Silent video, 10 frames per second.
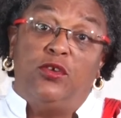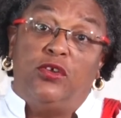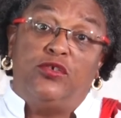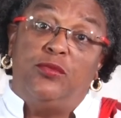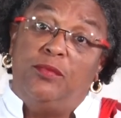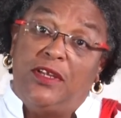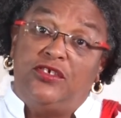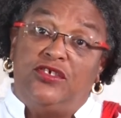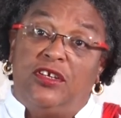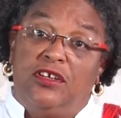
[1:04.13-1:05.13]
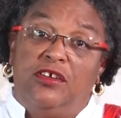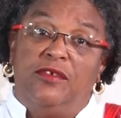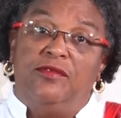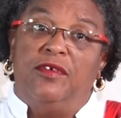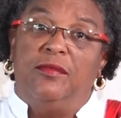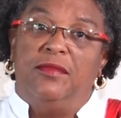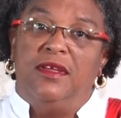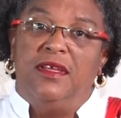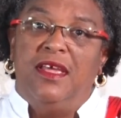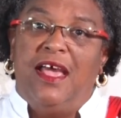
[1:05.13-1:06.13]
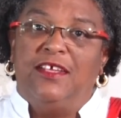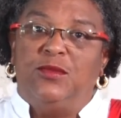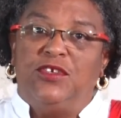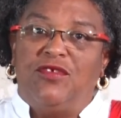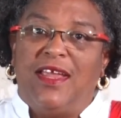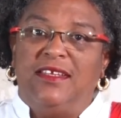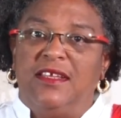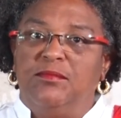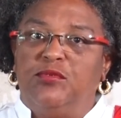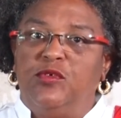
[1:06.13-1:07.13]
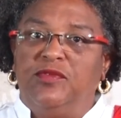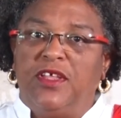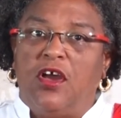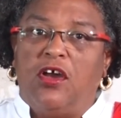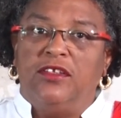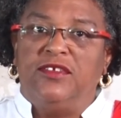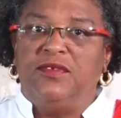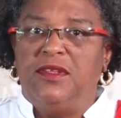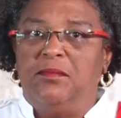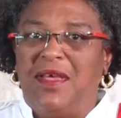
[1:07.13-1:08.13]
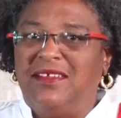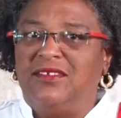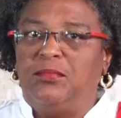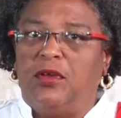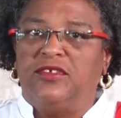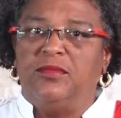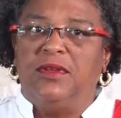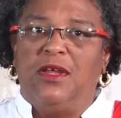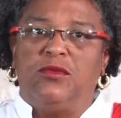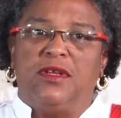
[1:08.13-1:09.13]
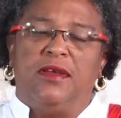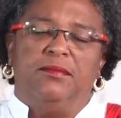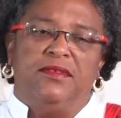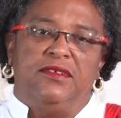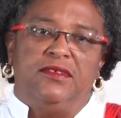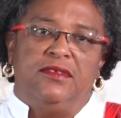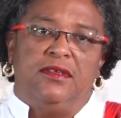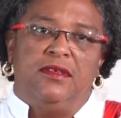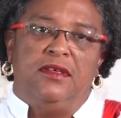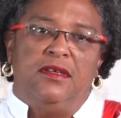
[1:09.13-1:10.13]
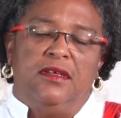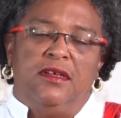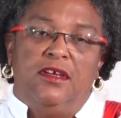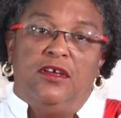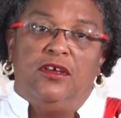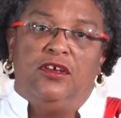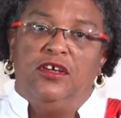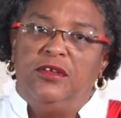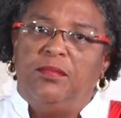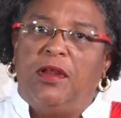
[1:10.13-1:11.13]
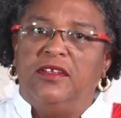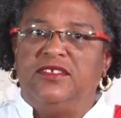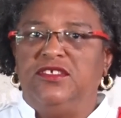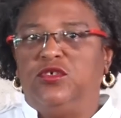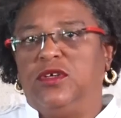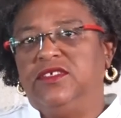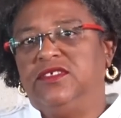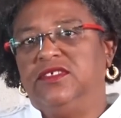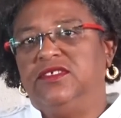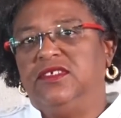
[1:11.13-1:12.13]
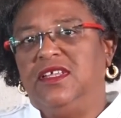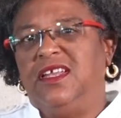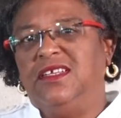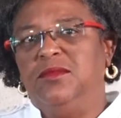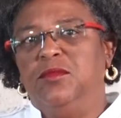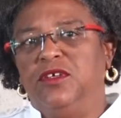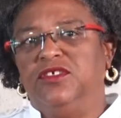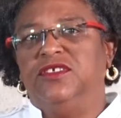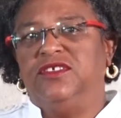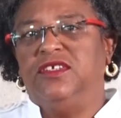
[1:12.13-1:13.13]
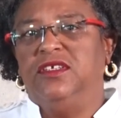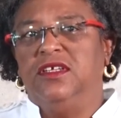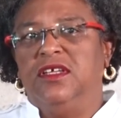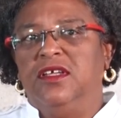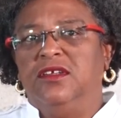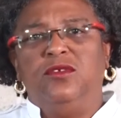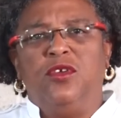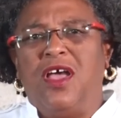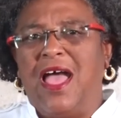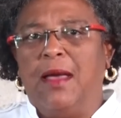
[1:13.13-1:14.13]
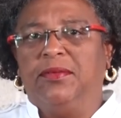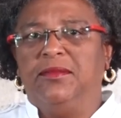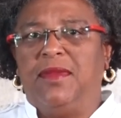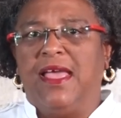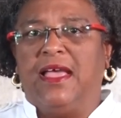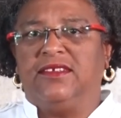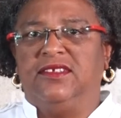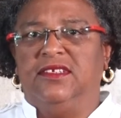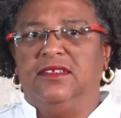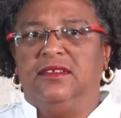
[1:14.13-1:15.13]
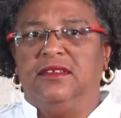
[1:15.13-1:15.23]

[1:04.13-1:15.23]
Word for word: also much to learn from as we try to improve the odds for the best possible outcomes. Good policy choices in an emergency do not happen by accident.